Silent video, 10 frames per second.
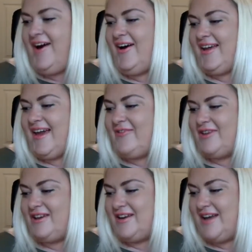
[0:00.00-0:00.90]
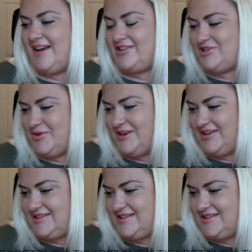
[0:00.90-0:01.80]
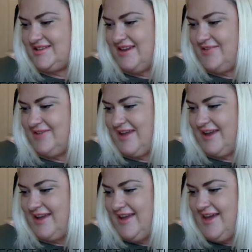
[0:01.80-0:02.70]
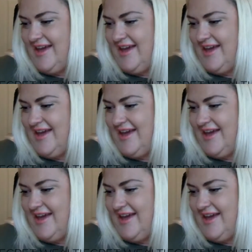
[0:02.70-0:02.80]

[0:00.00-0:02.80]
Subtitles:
Hi, Gavin, joined us this evening.